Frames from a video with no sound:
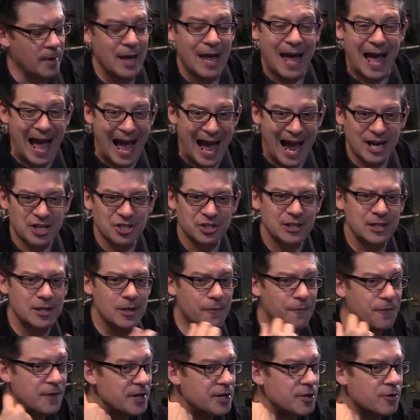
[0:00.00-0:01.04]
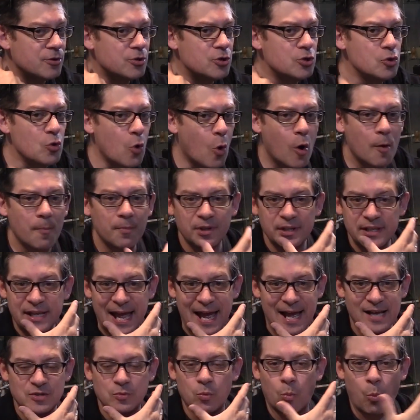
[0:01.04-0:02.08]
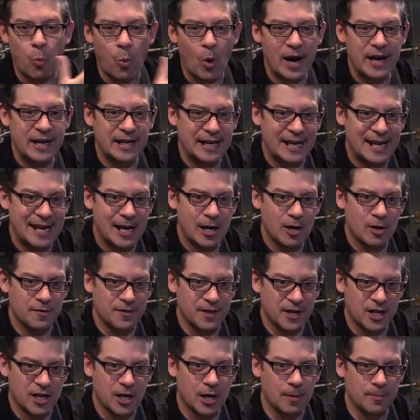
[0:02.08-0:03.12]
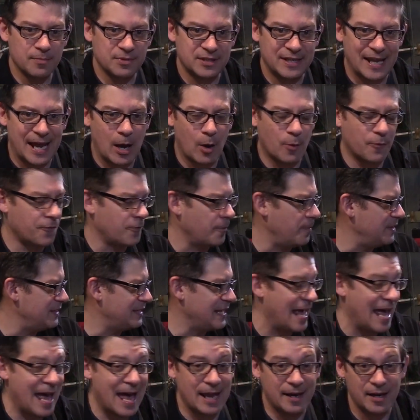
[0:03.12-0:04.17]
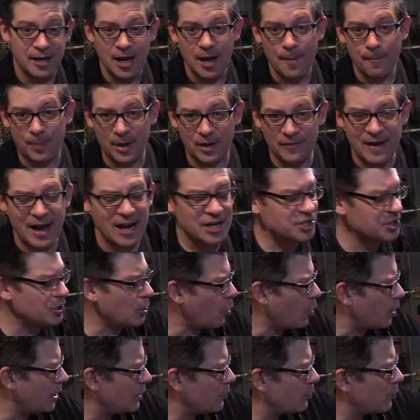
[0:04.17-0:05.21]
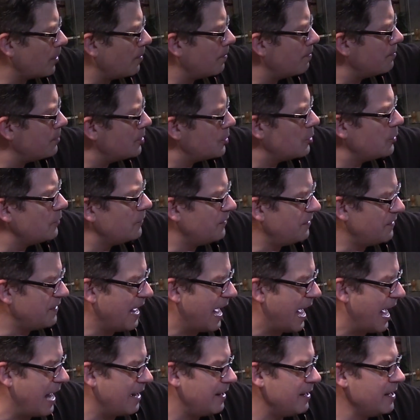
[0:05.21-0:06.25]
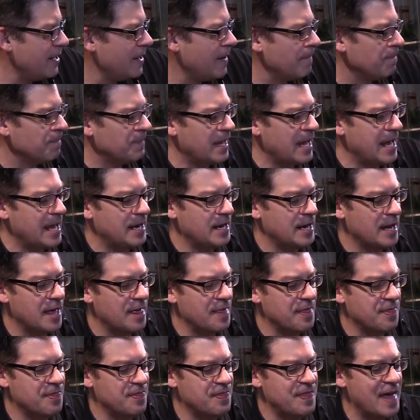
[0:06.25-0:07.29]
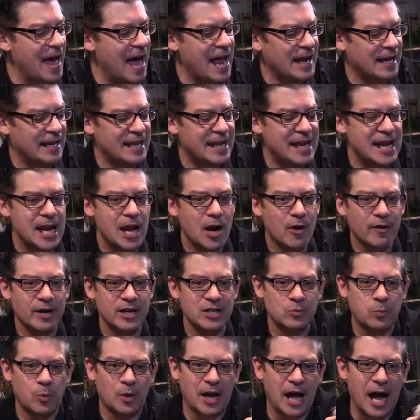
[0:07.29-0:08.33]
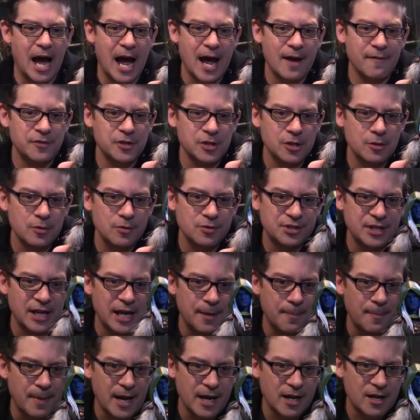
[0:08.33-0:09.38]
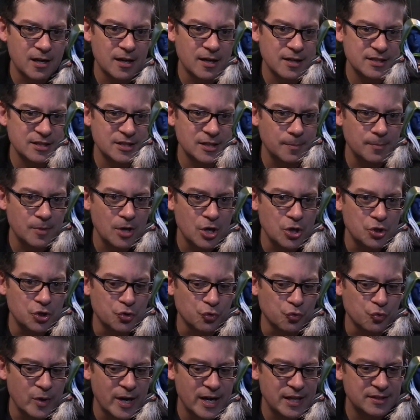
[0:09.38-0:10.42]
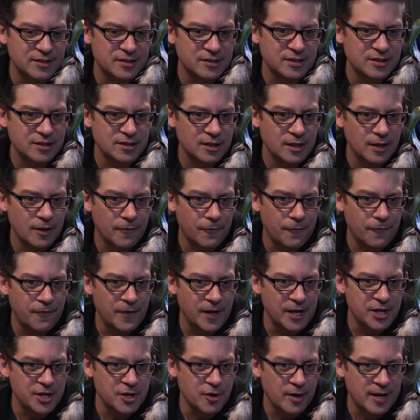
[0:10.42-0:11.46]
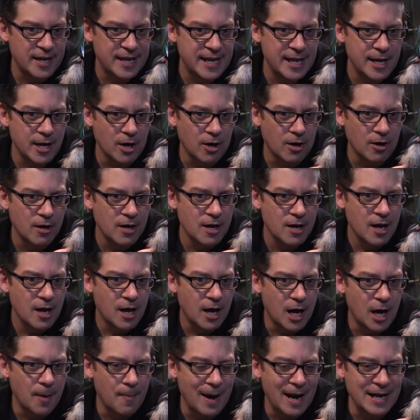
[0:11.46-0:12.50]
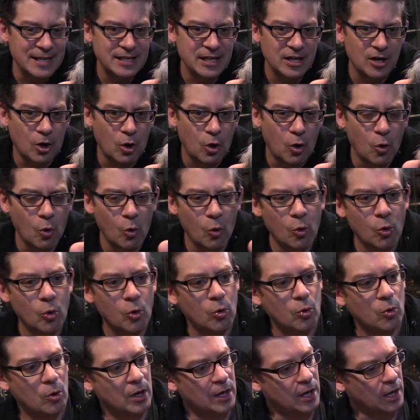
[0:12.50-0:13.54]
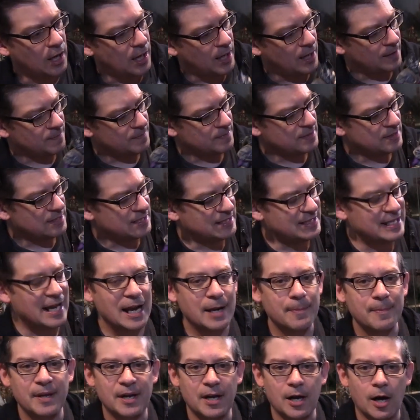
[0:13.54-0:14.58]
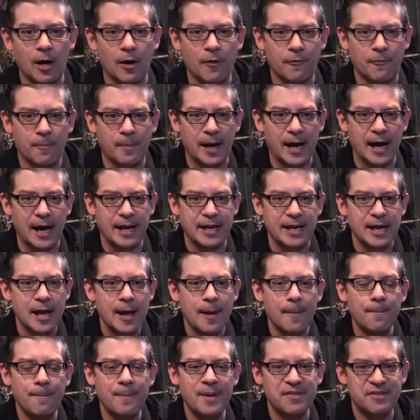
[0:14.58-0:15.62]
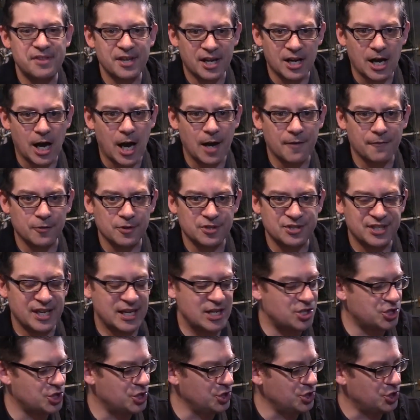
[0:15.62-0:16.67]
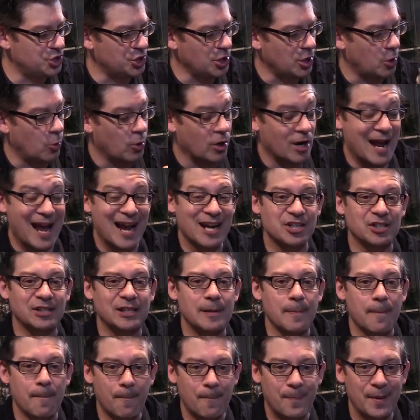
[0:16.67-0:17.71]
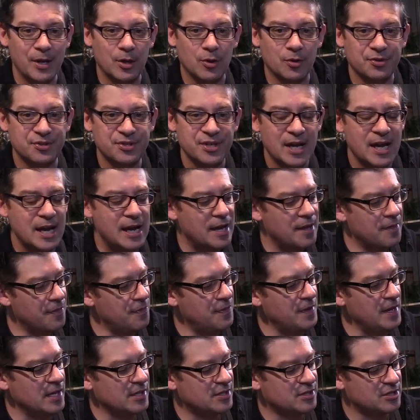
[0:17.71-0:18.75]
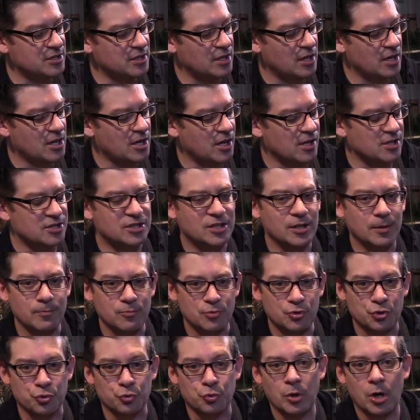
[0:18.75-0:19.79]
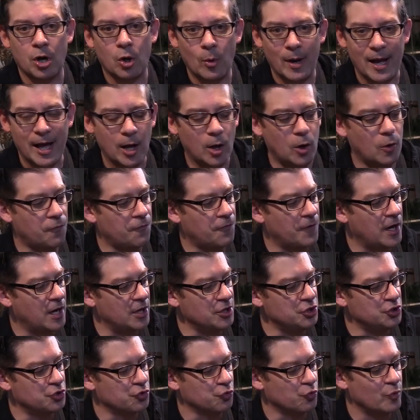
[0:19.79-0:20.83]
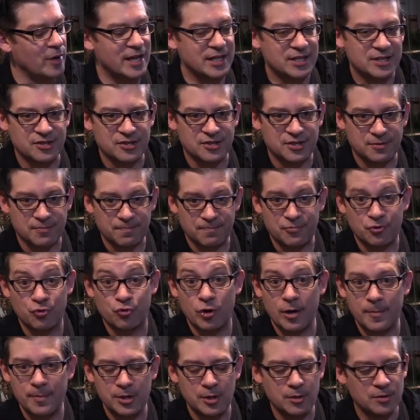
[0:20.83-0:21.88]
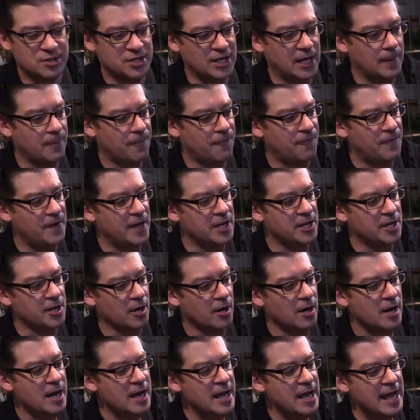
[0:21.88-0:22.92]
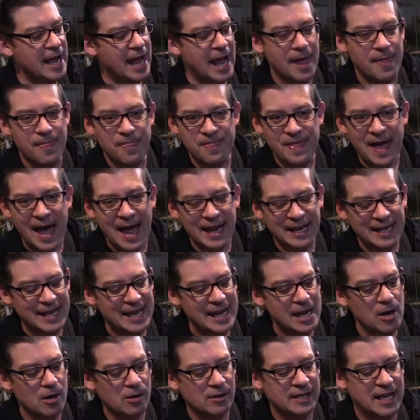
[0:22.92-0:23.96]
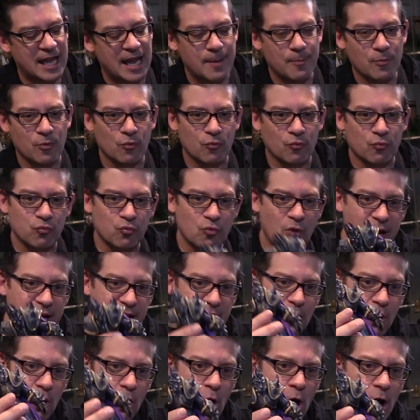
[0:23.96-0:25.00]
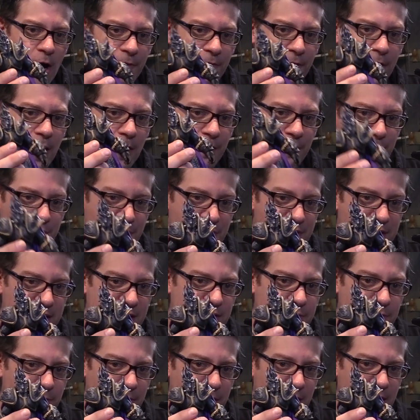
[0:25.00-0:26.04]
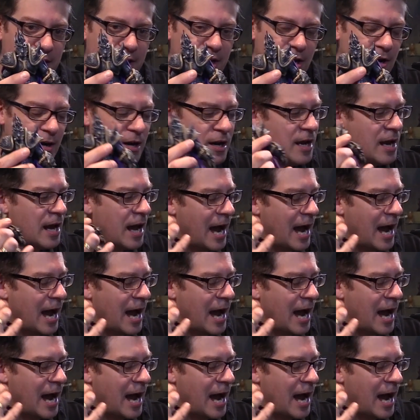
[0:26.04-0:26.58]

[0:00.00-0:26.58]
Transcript: Actually, the figure normally has white hair that comes down from his head, but I've actually already removed that. And that here is what I've used in my custom Dritz figure here. I did a whole segment of my Mythic Conversation show where I actually built this custom Drow Elf Dritz tribute type figure, and that here came right off of this figure.